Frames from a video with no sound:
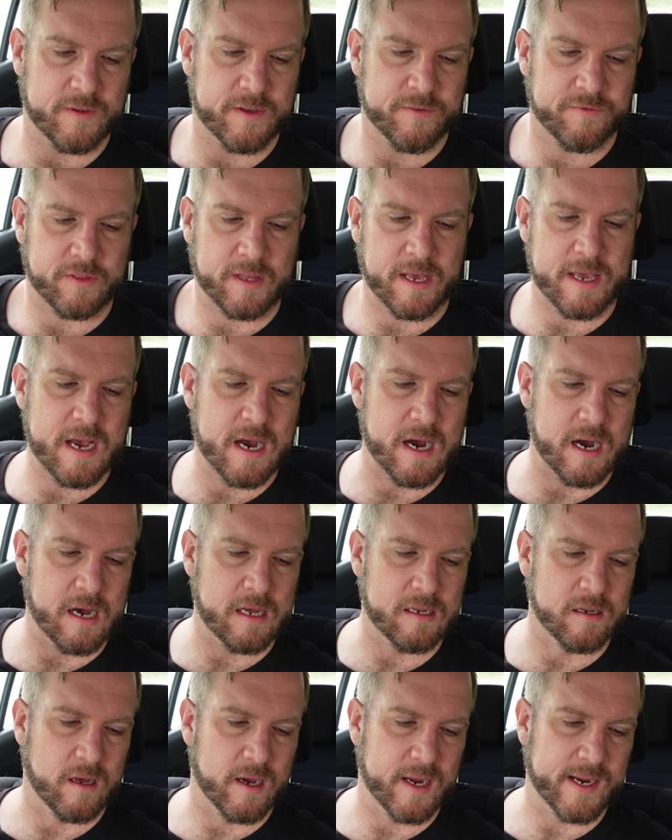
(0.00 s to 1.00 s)
If they
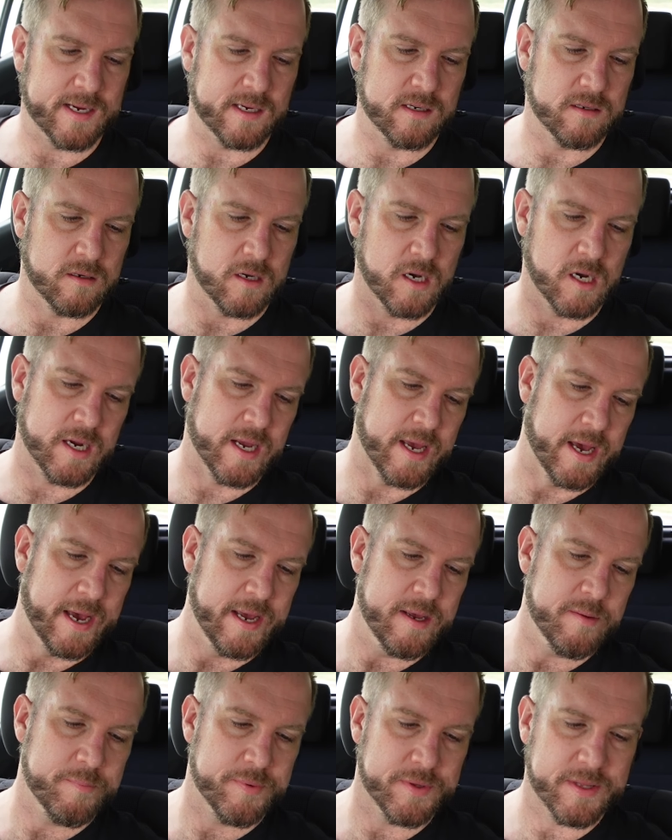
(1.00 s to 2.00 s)
are, like,
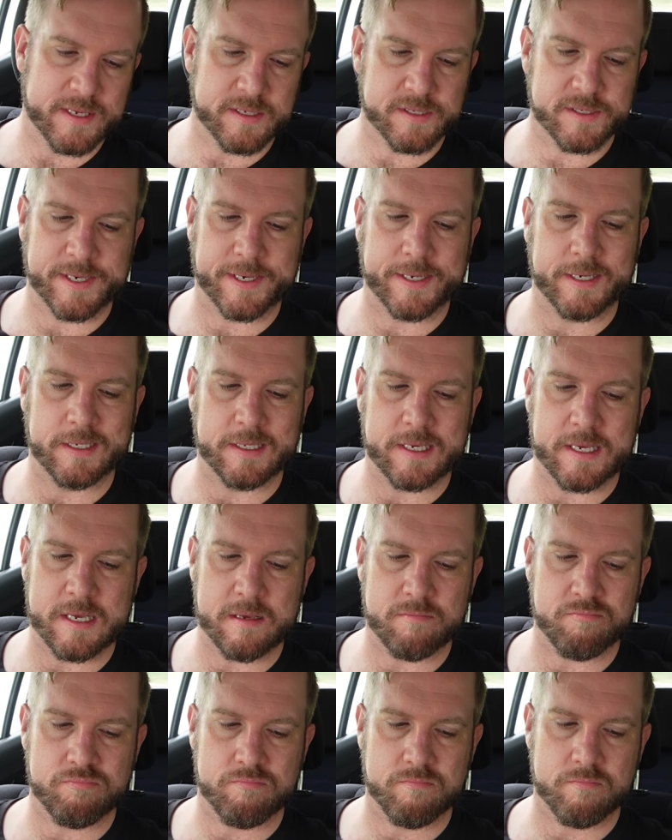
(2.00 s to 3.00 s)
okay. But then
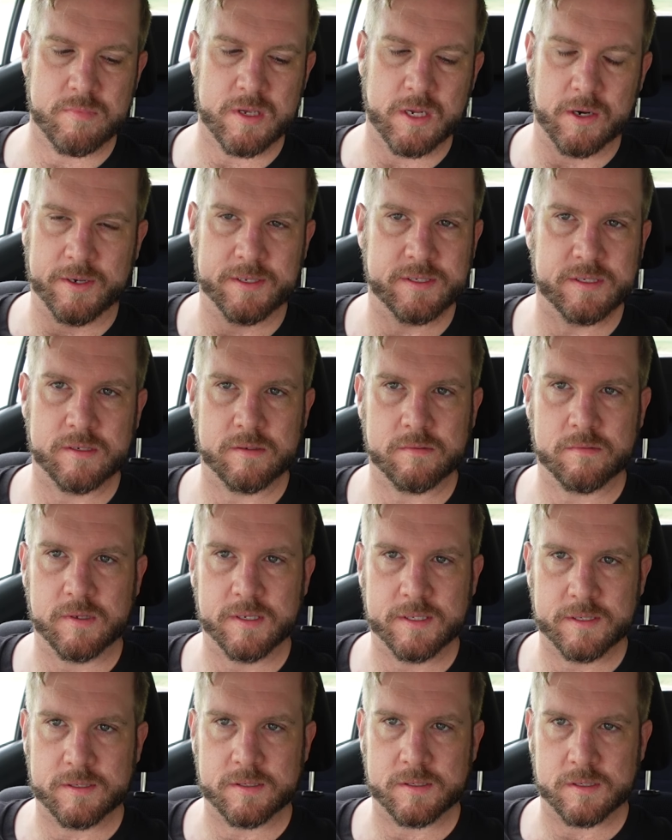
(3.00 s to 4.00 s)
secondly, you know,
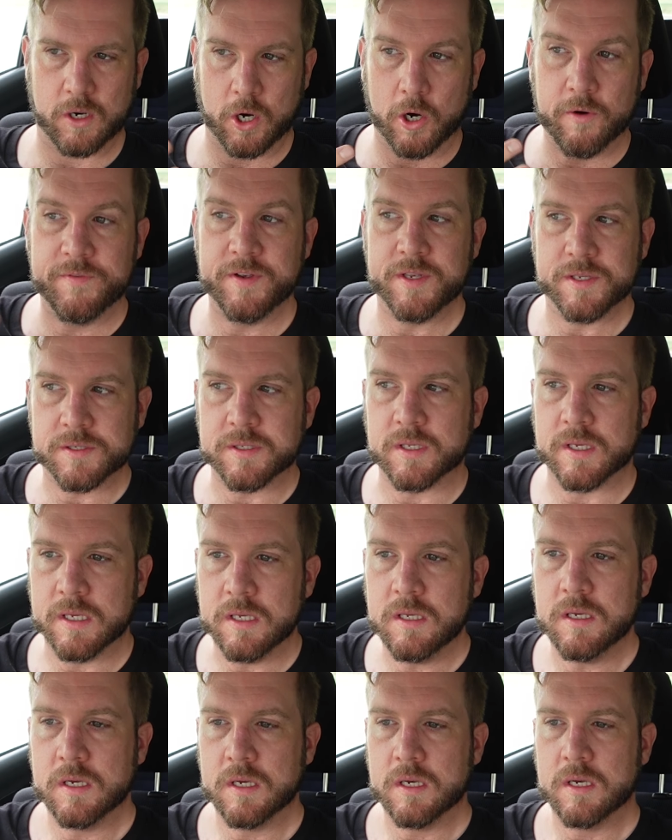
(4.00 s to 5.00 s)
it's
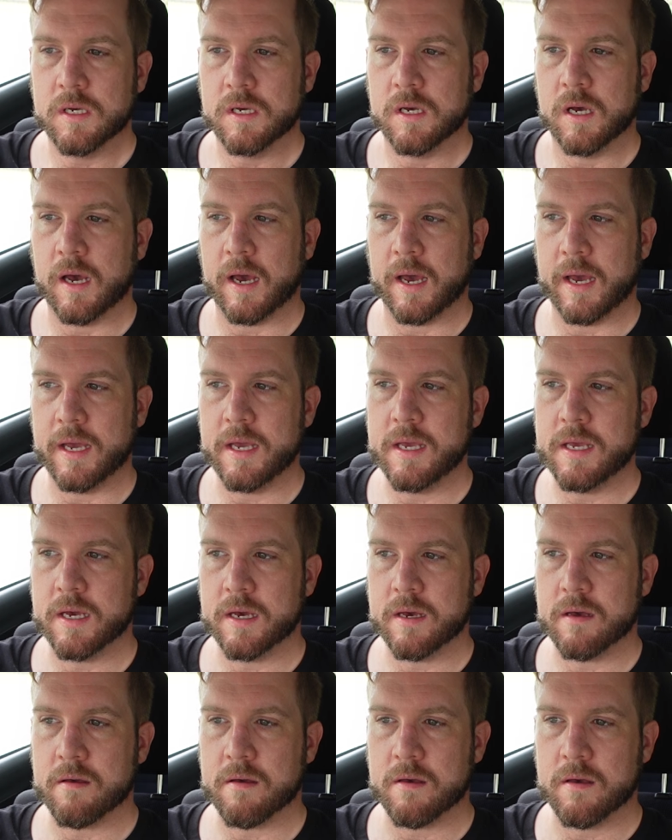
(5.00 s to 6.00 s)
obviously
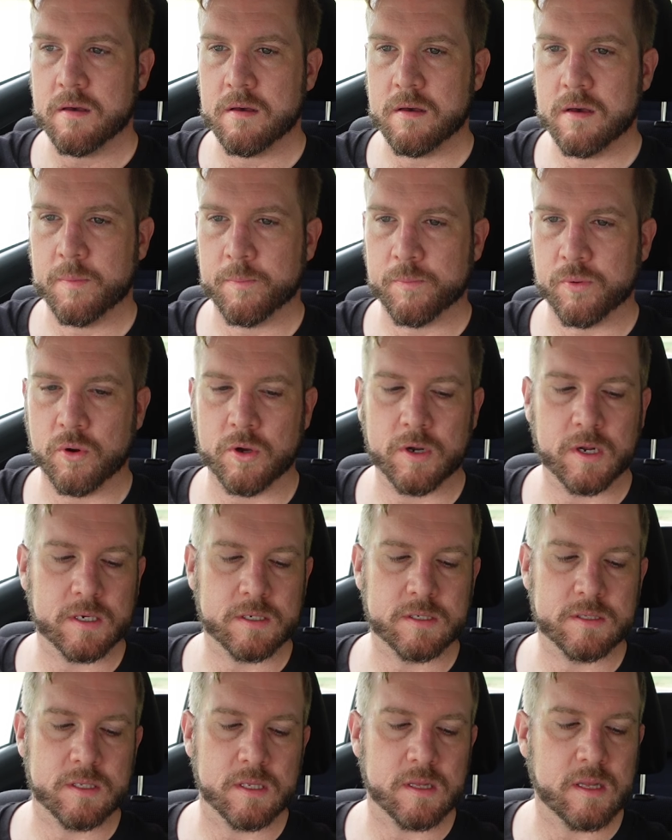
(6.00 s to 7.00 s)
a
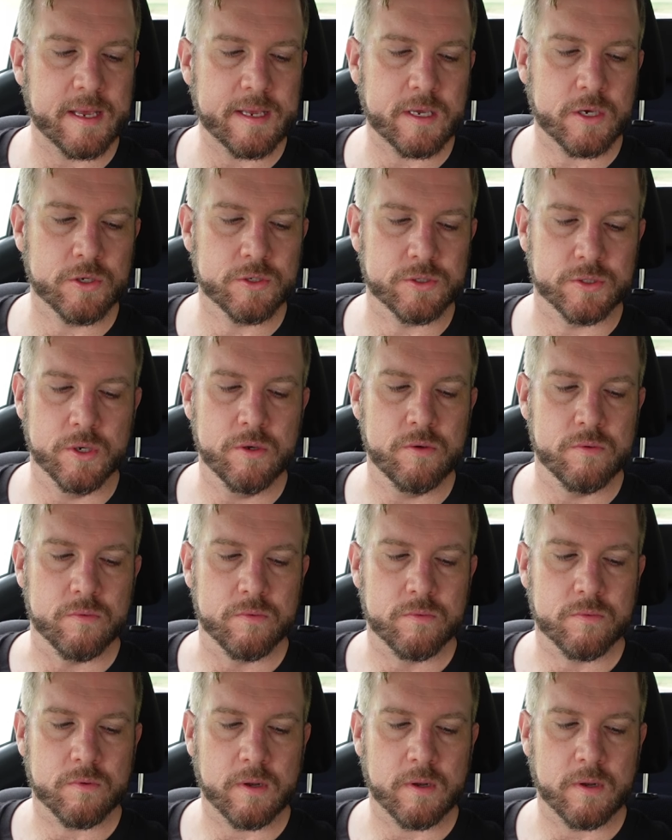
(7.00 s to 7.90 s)
product that they could do.